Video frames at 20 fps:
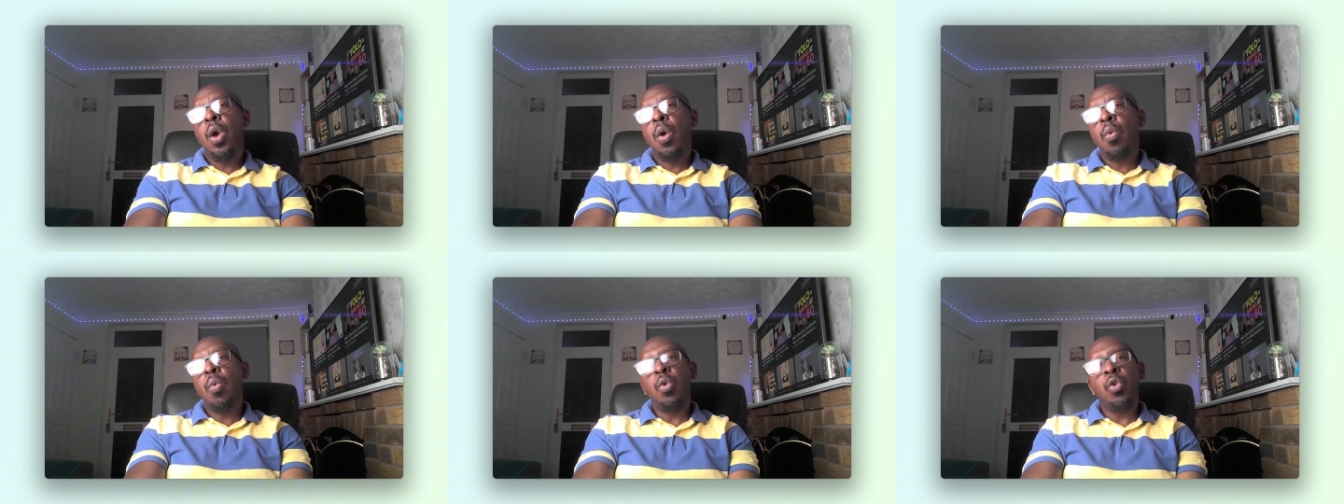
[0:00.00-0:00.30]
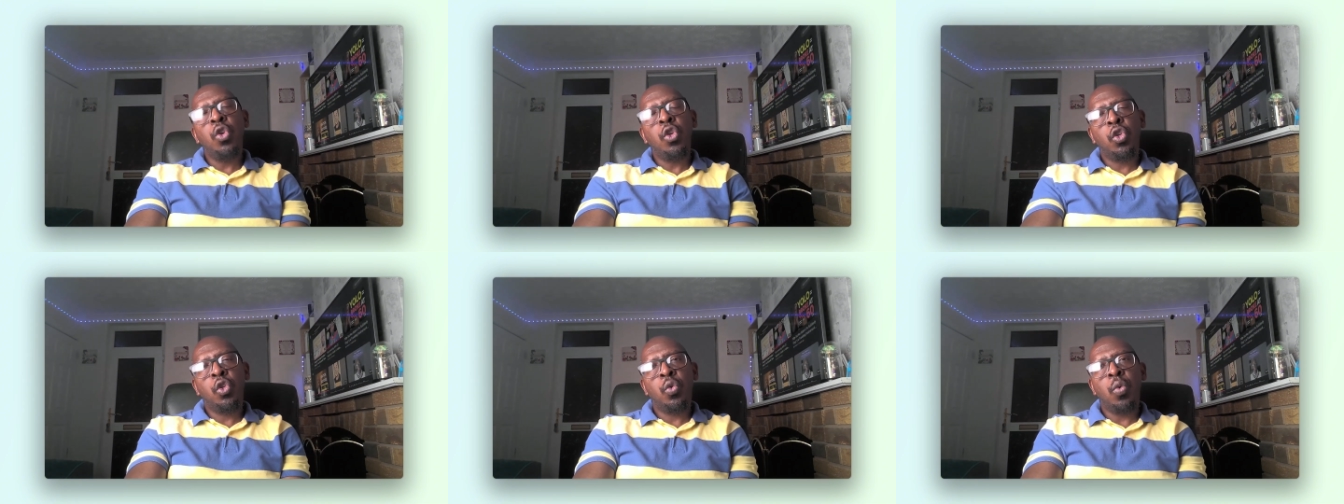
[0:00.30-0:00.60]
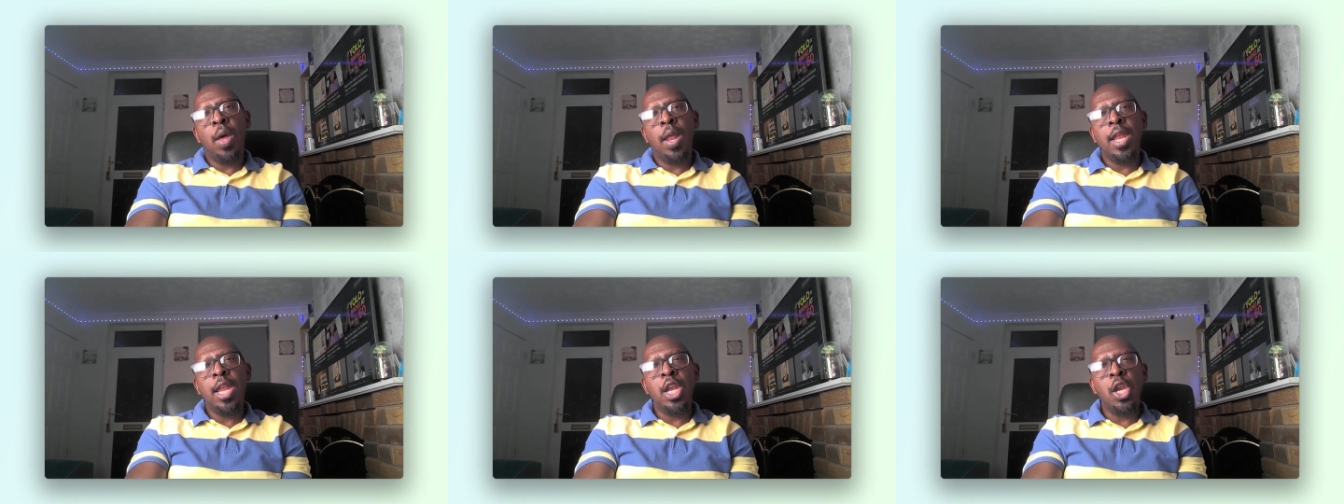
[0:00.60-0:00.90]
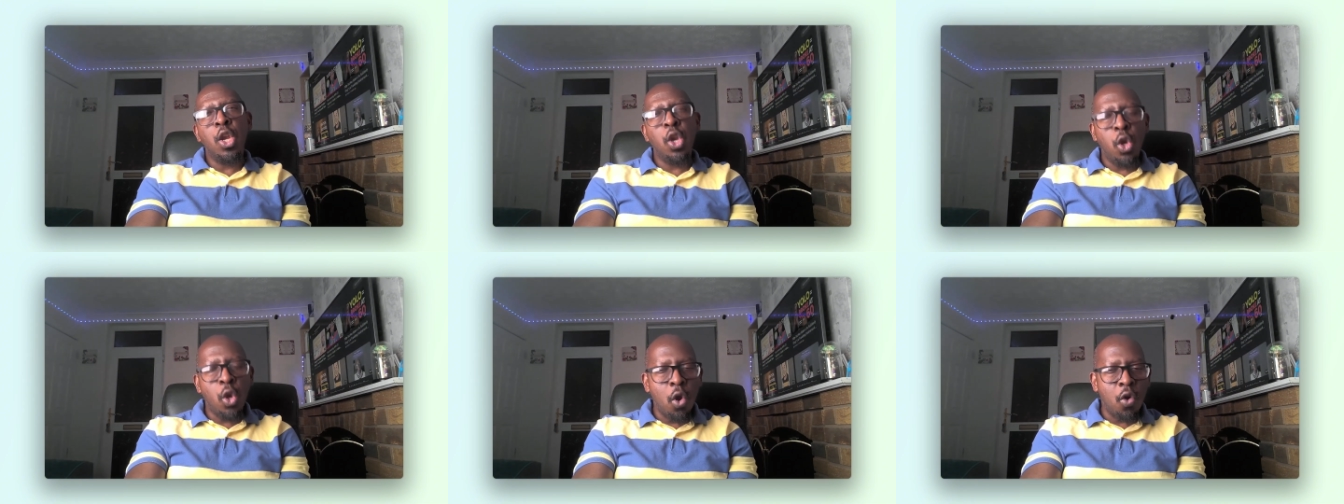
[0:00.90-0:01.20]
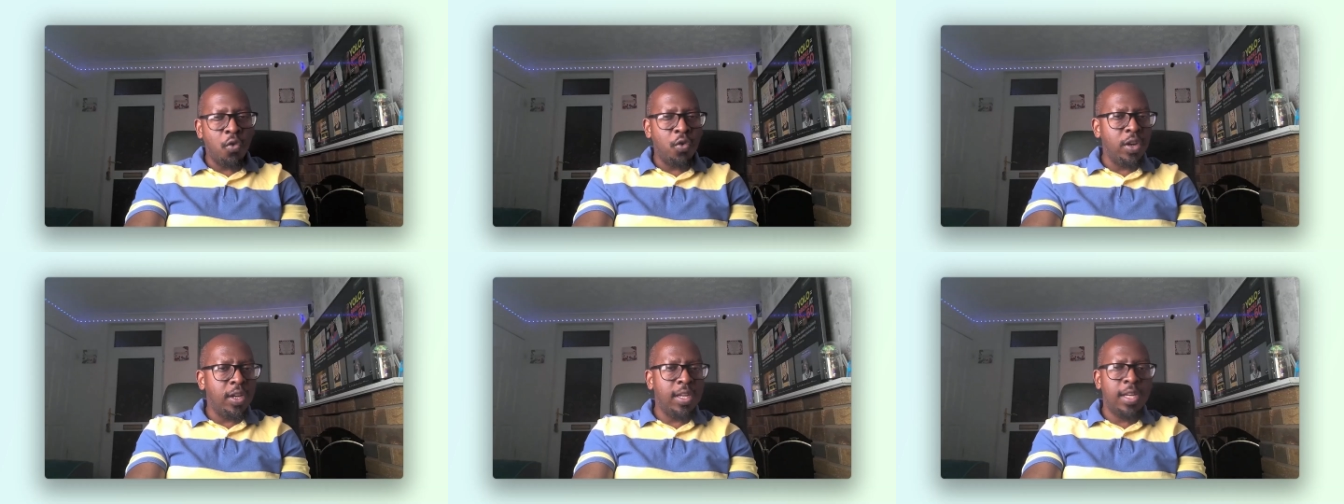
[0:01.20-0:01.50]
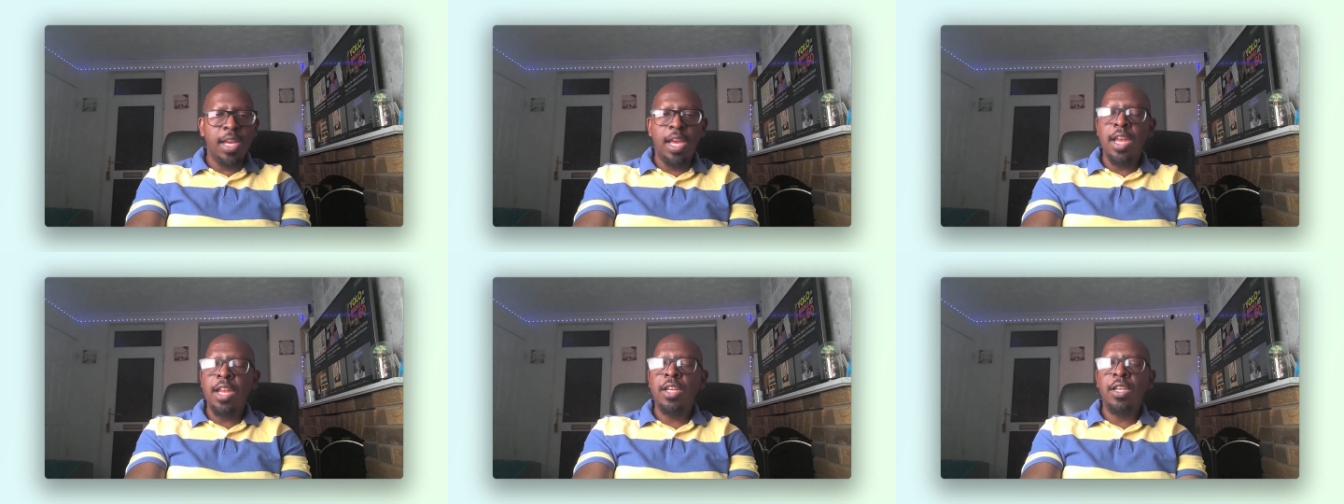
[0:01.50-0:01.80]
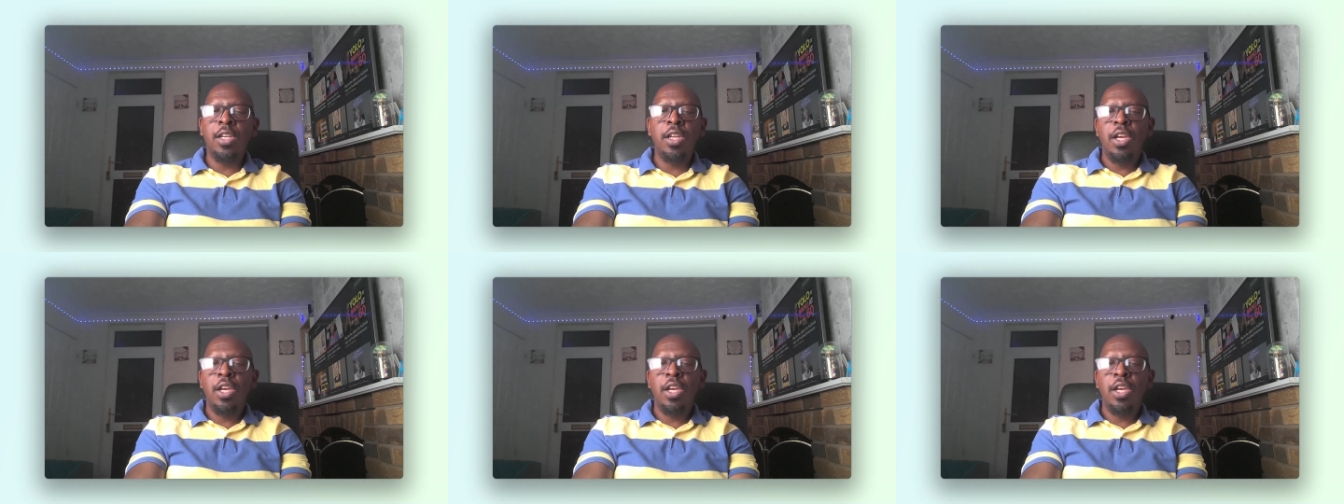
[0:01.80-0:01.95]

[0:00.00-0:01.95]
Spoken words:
will usually not return